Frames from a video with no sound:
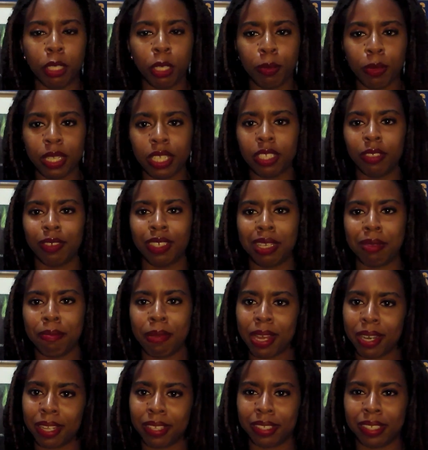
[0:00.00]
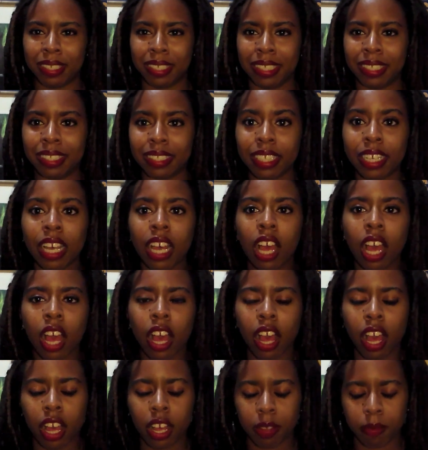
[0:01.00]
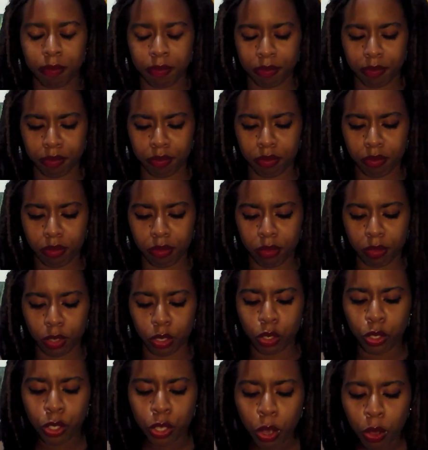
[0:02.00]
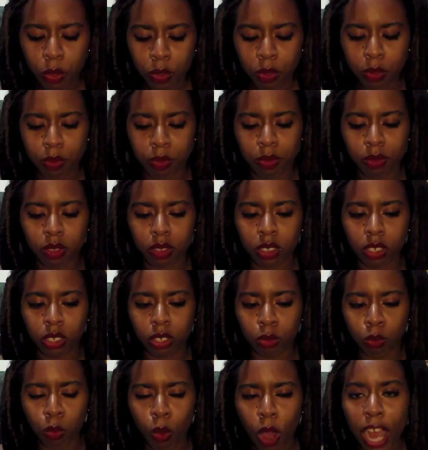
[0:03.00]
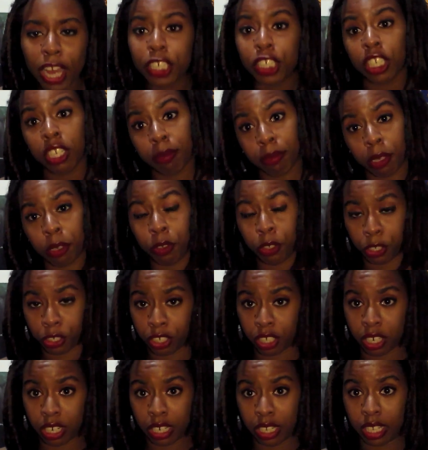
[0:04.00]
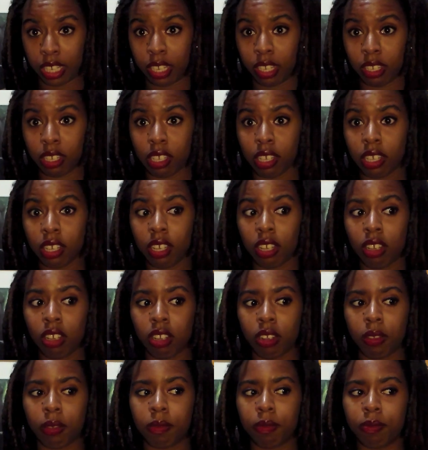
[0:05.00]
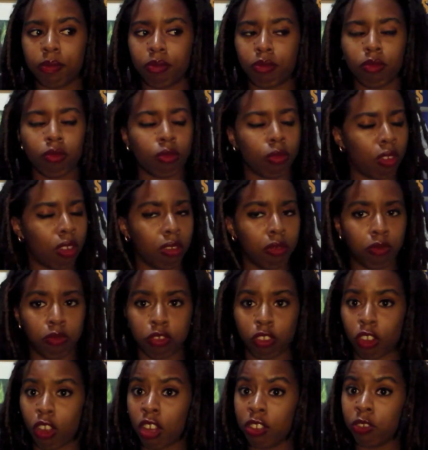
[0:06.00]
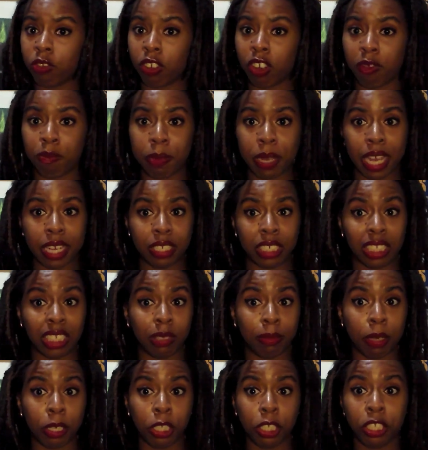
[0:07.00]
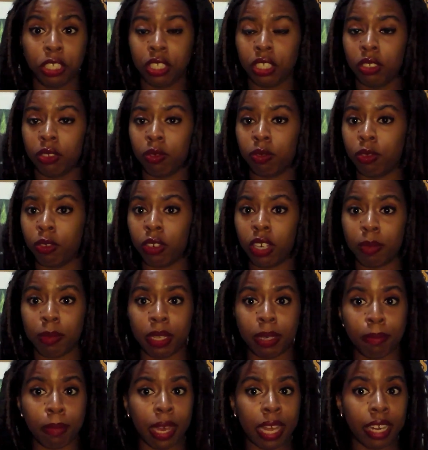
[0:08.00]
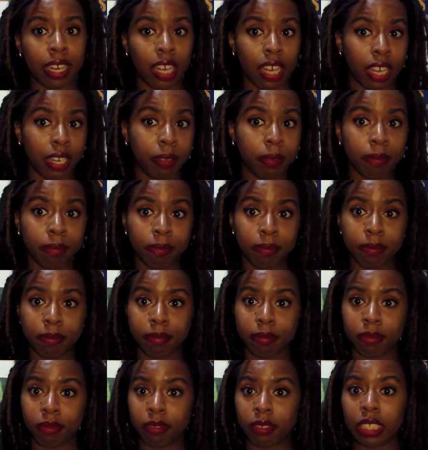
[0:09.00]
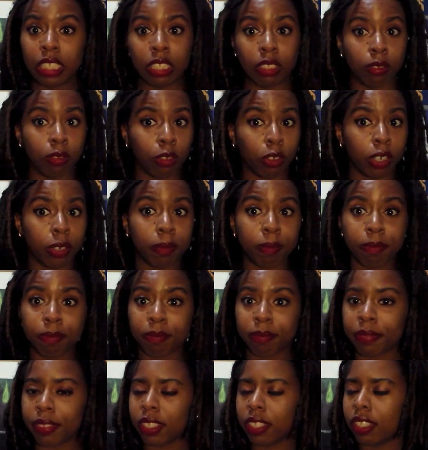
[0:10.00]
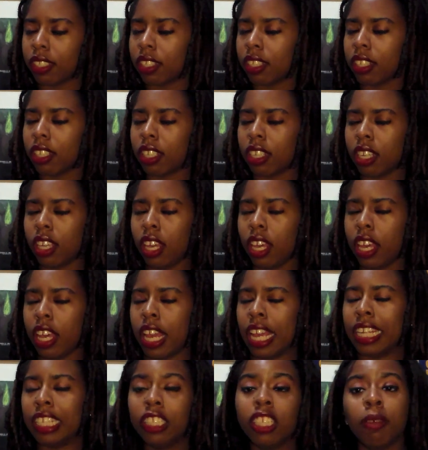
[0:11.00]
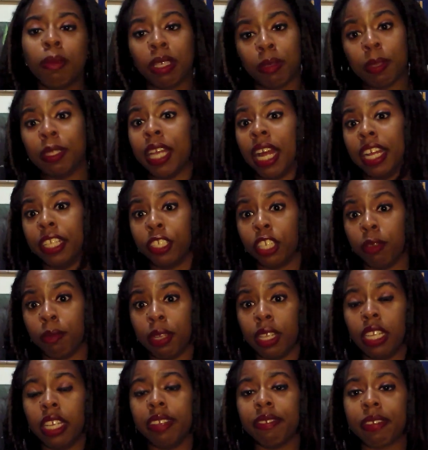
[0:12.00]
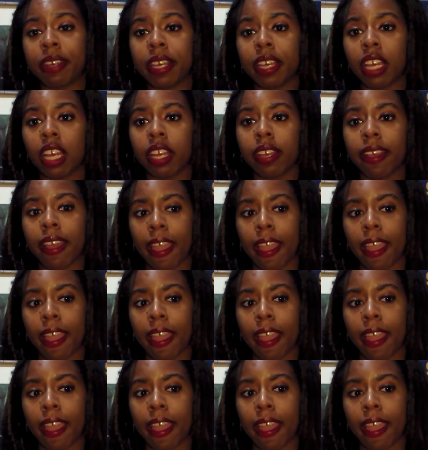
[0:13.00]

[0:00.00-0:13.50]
Puberty is really bad as it is. So watching Bo's journey, for all the rough patches, especially season 4, I mean, by God, season 4, it still makes me sad it's going to be leaving.